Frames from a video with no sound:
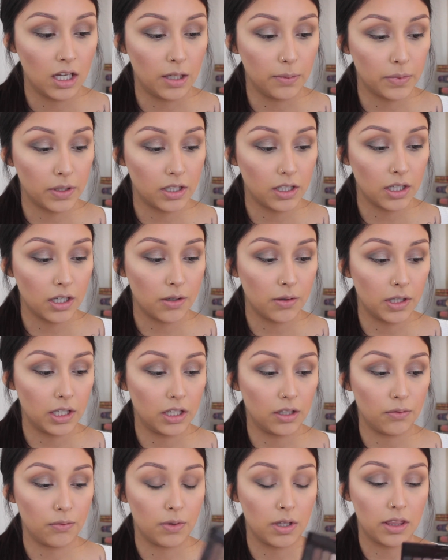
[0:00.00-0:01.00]
I'm going to go
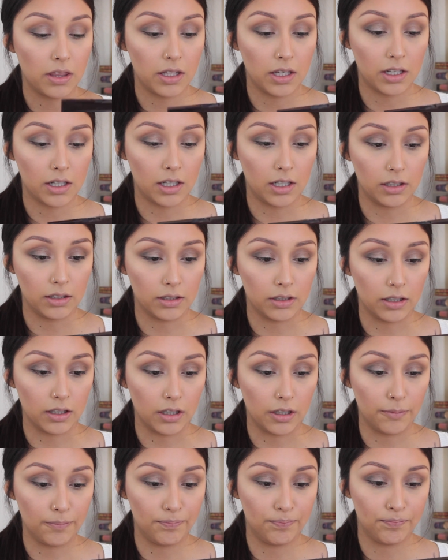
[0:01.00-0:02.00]
in with the
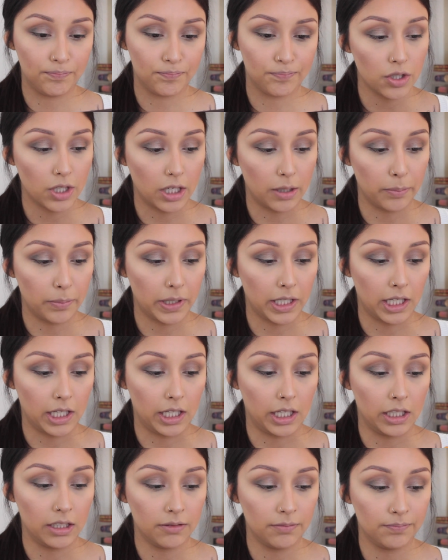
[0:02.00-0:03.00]
color
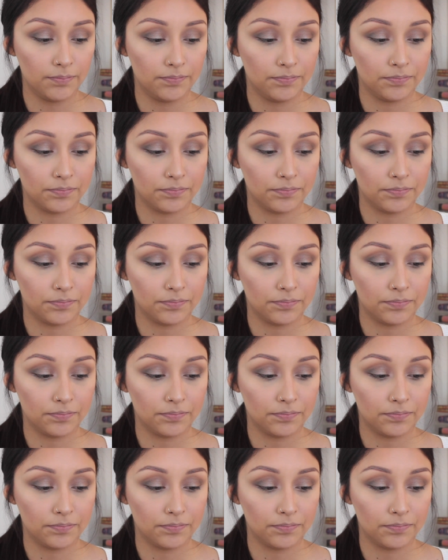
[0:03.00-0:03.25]
Champagne,